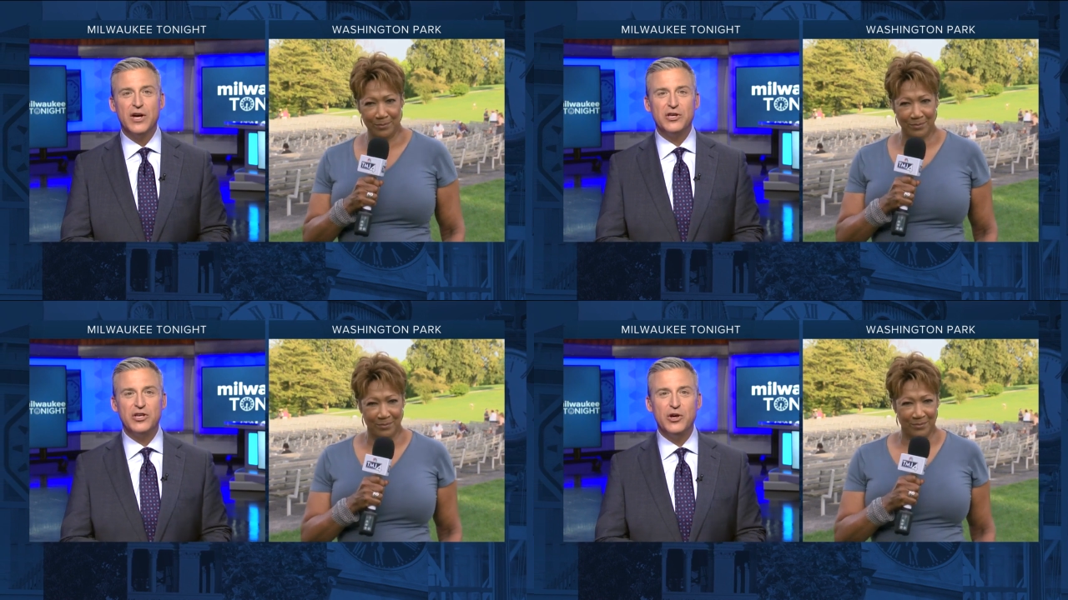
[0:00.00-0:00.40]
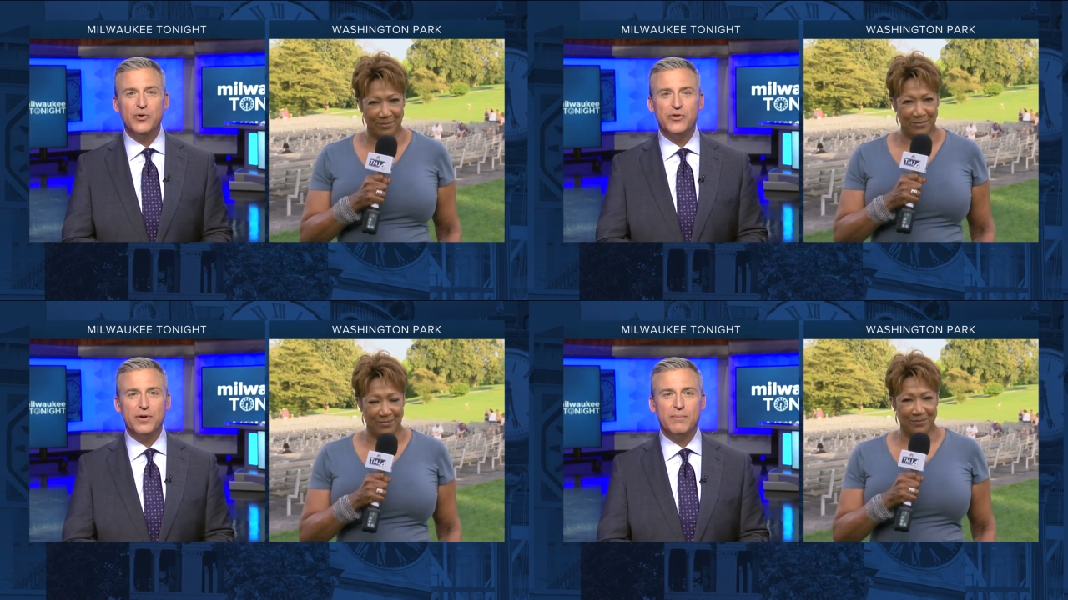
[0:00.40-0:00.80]

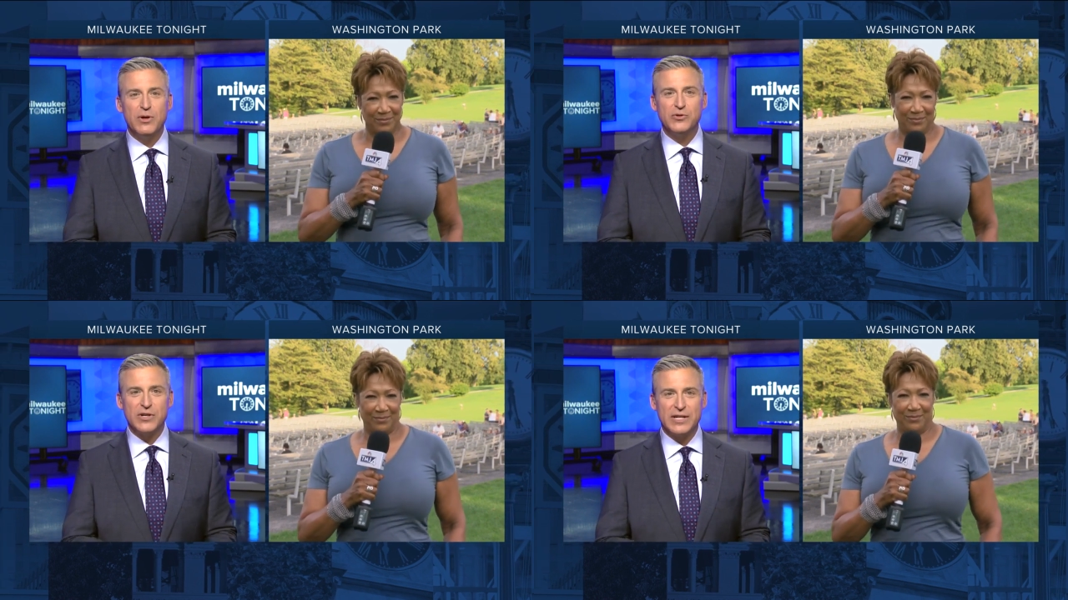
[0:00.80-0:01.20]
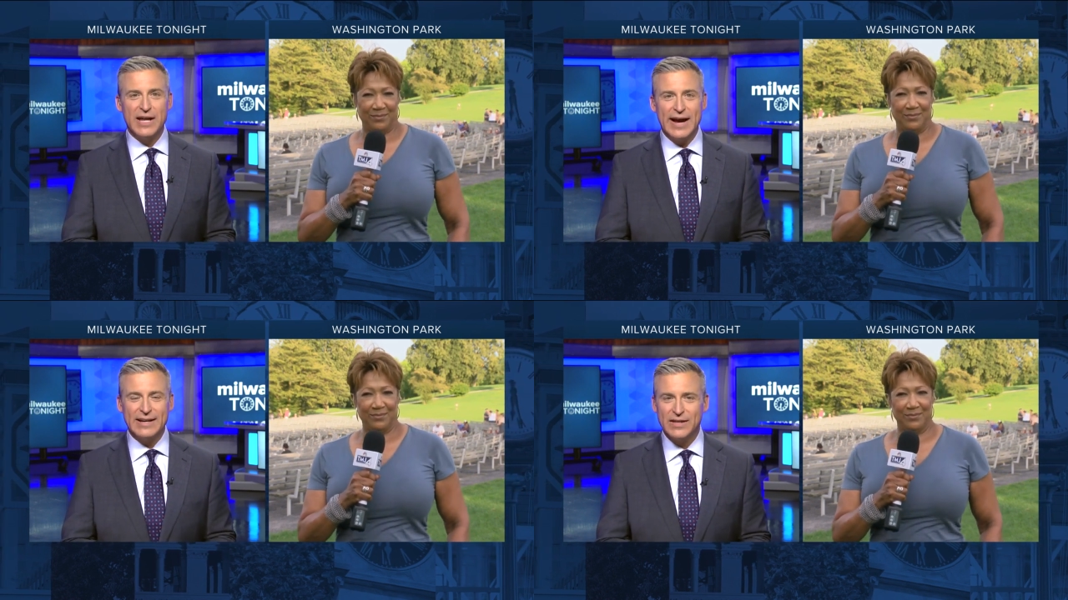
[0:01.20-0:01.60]
Speaker 1: Youth Music
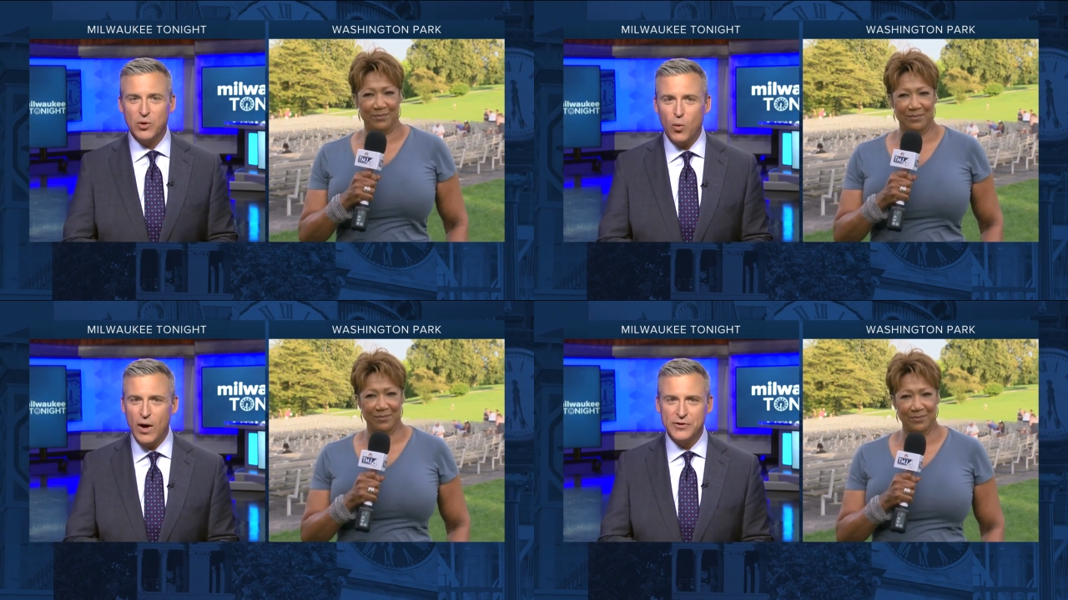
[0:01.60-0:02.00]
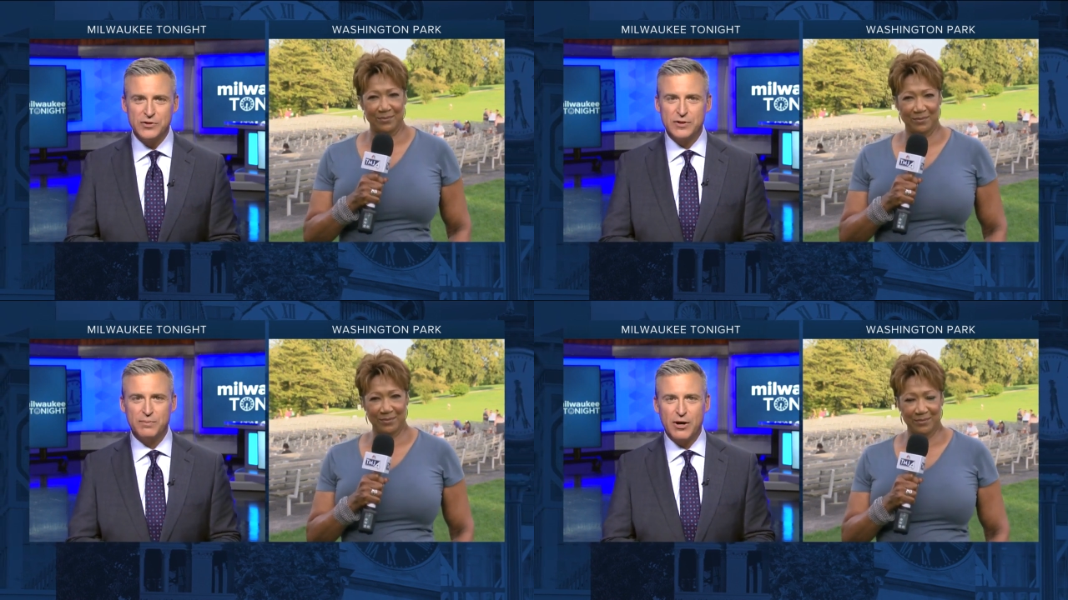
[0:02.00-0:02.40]
Night at the
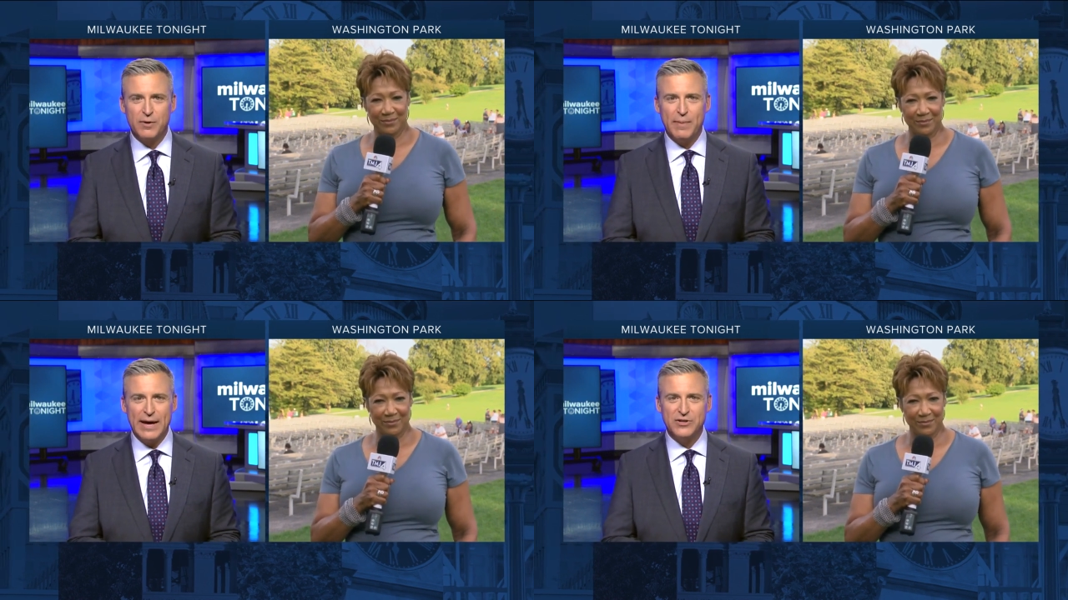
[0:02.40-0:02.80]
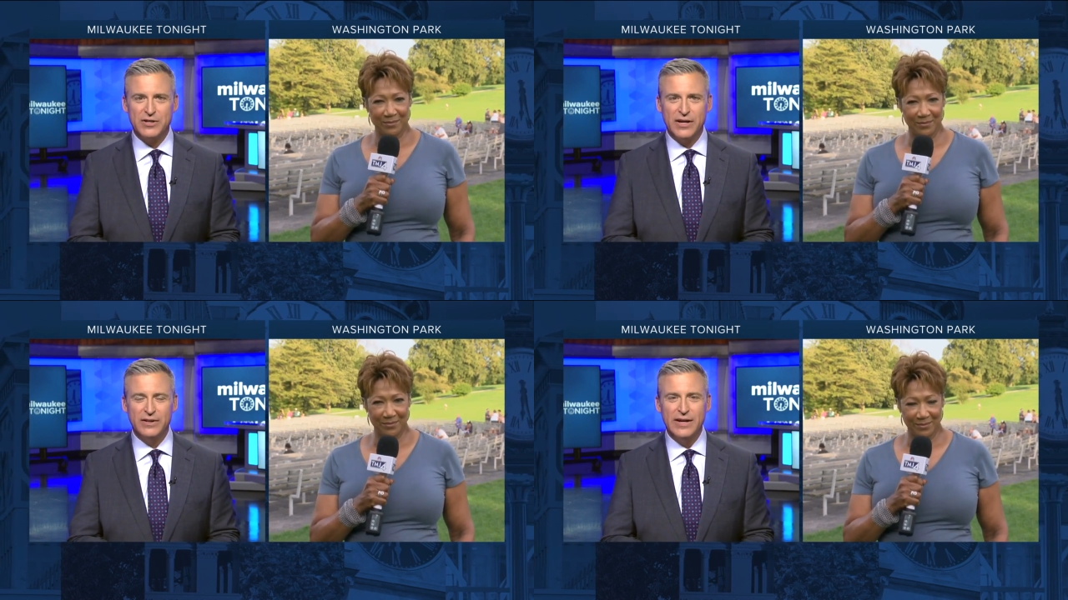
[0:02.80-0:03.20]
Washington Park
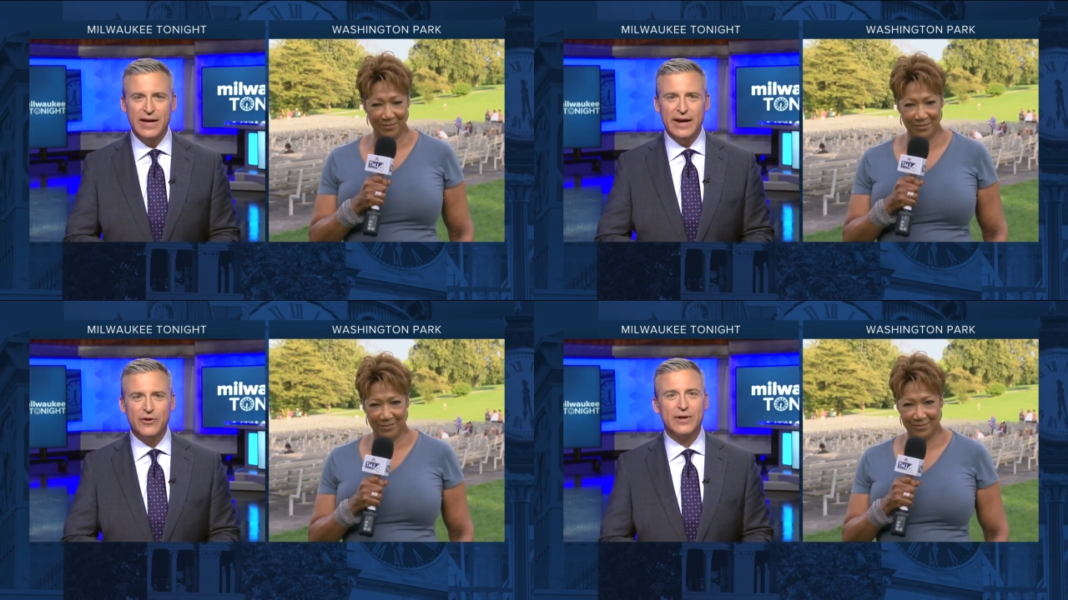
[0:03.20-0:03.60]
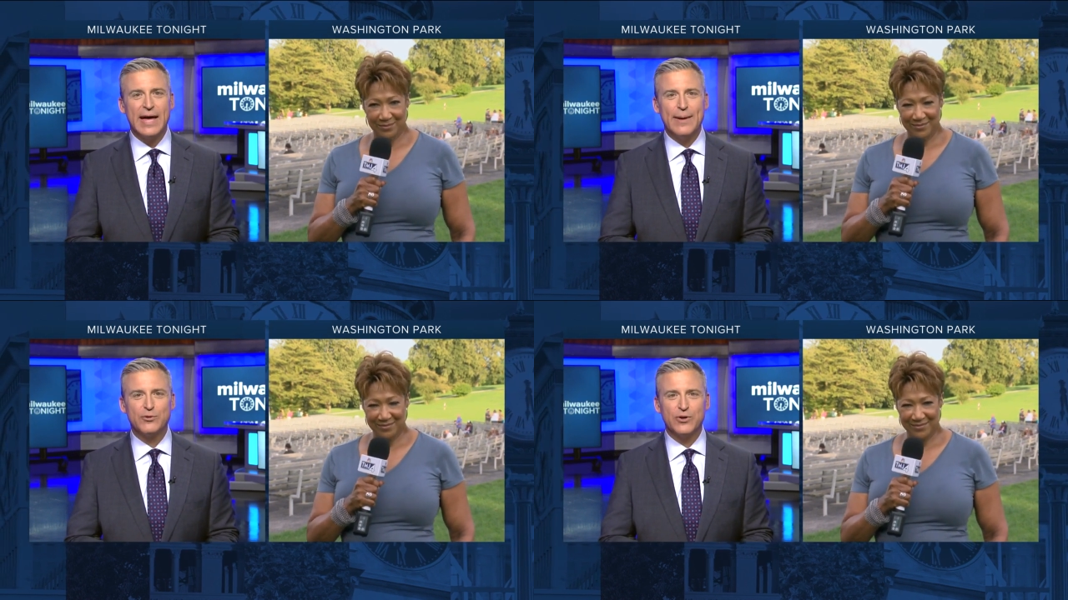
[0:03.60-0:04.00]
Bandshell. Here to
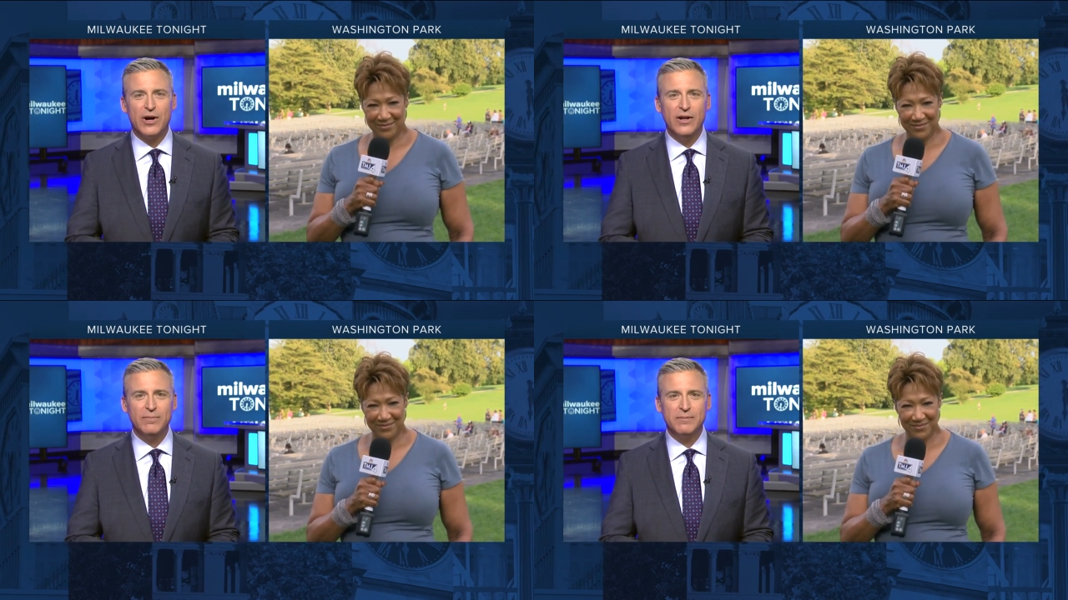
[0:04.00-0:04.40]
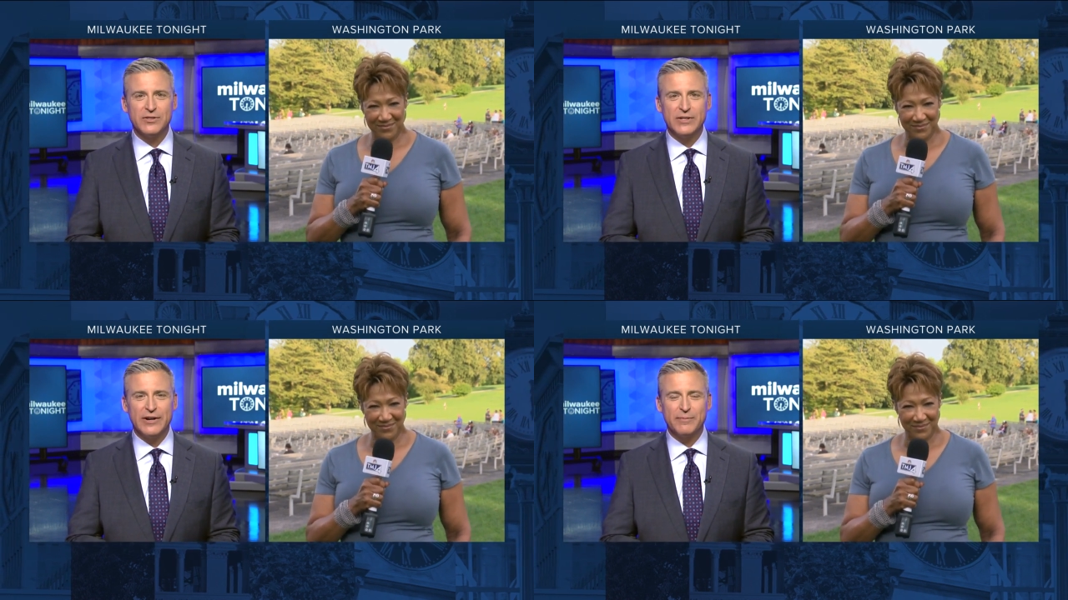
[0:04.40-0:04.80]
capture it all,
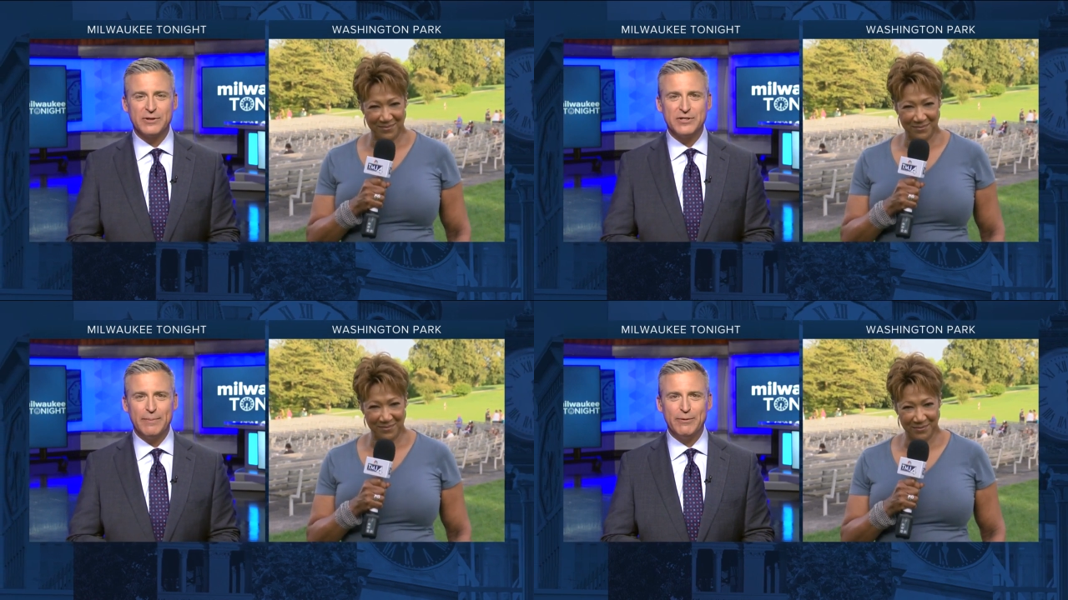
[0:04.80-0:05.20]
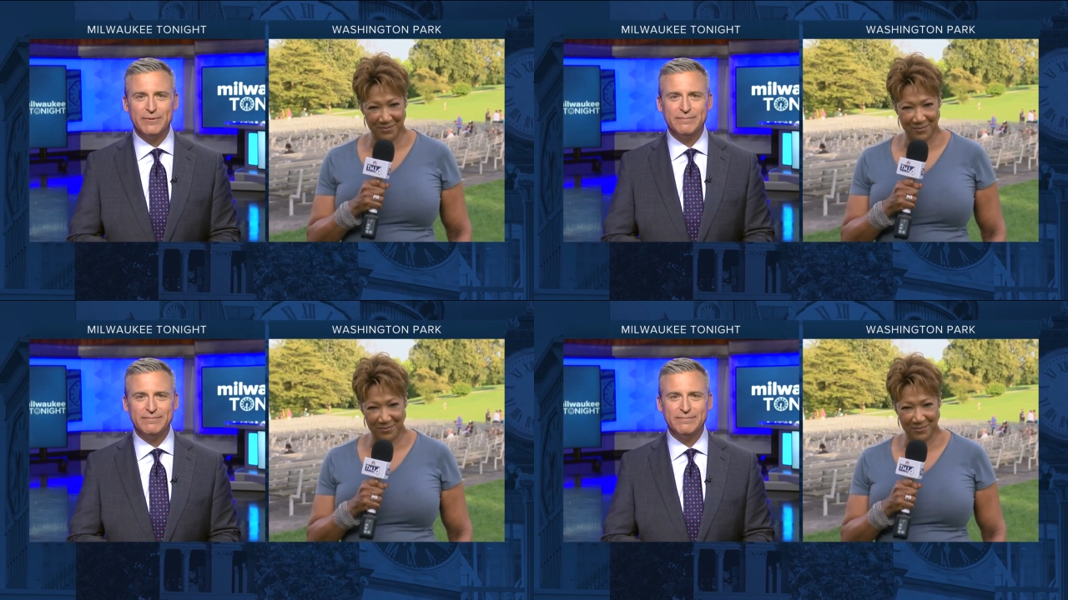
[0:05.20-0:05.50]
Cassandra McShepard.